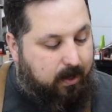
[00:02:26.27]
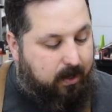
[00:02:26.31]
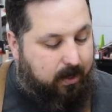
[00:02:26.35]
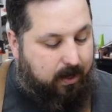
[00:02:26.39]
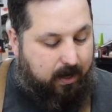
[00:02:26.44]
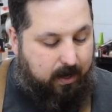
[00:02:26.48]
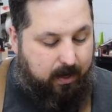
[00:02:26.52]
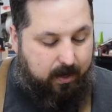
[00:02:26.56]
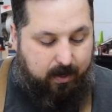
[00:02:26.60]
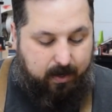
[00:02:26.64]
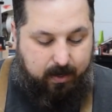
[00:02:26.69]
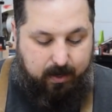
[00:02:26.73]

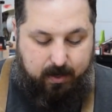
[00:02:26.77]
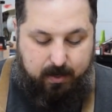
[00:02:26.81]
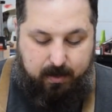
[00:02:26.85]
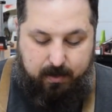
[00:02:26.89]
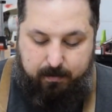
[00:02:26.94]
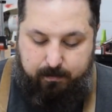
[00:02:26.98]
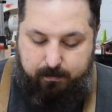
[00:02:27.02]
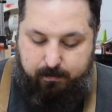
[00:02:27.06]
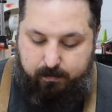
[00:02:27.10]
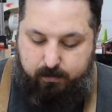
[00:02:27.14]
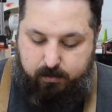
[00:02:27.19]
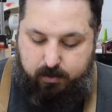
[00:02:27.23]

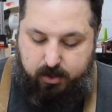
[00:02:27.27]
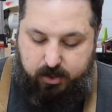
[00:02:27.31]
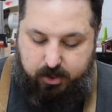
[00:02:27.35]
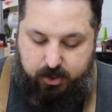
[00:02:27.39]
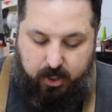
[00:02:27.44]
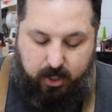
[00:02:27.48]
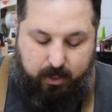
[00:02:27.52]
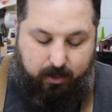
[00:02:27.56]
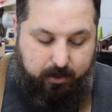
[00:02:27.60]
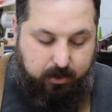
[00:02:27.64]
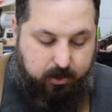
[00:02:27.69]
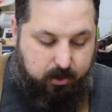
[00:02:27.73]
I
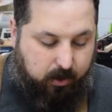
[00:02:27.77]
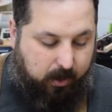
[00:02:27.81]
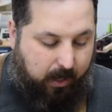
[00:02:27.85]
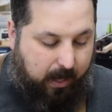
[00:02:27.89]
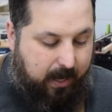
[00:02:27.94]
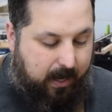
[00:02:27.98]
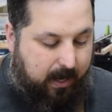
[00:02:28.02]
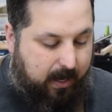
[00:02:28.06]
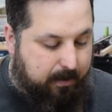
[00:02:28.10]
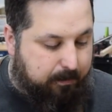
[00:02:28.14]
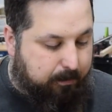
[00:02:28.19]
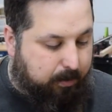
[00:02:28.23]
gently took a
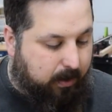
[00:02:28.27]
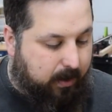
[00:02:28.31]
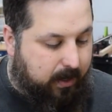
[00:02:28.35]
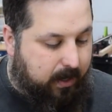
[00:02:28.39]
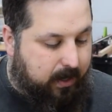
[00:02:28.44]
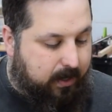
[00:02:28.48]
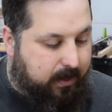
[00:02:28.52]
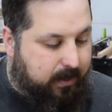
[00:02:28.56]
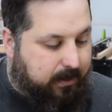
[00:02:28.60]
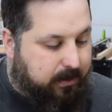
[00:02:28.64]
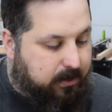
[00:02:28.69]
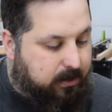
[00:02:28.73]
hand
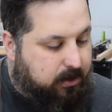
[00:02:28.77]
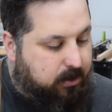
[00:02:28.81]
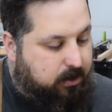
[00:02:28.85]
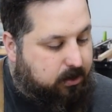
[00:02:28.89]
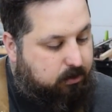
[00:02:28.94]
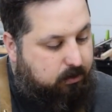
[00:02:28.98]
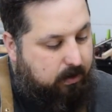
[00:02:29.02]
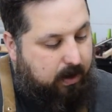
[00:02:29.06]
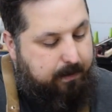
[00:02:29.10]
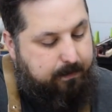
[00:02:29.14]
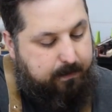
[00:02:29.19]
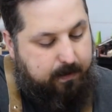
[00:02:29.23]
plane and
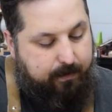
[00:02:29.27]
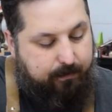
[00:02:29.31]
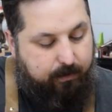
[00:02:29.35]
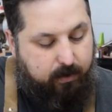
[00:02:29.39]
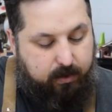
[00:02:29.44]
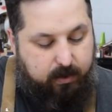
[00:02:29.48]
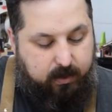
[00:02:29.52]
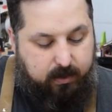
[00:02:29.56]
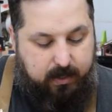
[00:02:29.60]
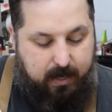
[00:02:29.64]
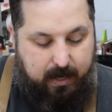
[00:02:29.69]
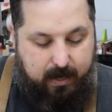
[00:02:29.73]
scraped
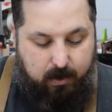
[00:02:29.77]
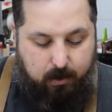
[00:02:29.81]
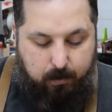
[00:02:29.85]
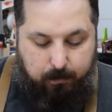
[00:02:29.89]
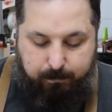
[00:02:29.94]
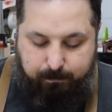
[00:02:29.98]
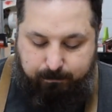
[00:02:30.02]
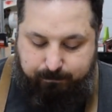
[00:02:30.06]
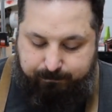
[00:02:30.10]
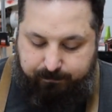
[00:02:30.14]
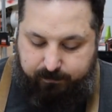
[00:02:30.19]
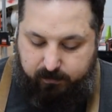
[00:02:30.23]
everything
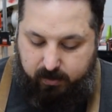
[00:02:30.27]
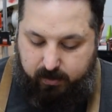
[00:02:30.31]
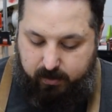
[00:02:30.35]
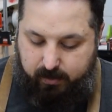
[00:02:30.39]
down.